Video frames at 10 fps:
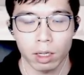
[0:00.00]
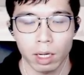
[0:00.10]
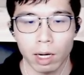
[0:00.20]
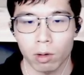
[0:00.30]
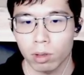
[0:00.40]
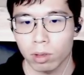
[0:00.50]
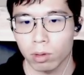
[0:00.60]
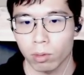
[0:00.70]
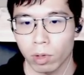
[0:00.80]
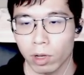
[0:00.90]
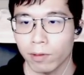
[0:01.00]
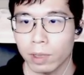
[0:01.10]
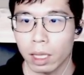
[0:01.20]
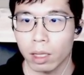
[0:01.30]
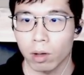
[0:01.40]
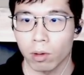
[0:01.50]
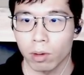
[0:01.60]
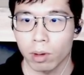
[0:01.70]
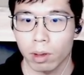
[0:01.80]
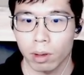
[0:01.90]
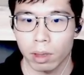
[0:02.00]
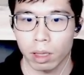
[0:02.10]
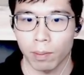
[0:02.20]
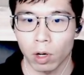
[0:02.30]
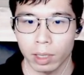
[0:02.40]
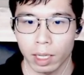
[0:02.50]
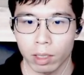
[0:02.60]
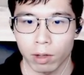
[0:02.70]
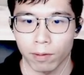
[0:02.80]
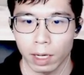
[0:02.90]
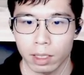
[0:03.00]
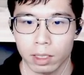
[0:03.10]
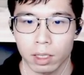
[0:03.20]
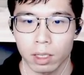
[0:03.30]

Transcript: Now, with this stone supporting the fight,